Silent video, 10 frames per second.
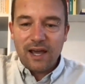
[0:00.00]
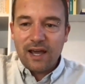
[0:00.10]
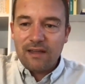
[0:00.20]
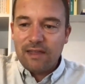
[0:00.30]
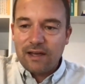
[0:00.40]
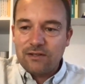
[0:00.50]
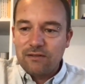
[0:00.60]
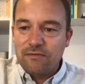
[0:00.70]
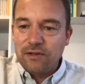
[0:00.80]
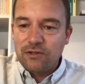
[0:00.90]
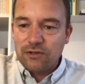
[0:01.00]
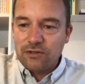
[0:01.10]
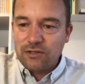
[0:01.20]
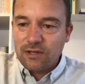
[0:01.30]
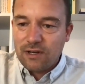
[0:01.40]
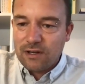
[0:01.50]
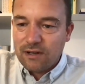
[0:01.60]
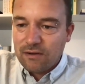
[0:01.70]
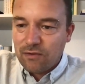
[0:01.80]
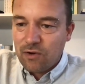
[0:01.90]
add that to the features
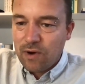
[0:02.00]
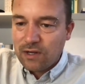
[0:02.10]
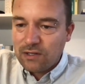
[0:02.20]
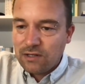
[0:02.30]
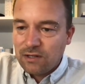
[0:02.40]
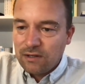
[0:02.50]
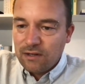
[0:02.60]
request.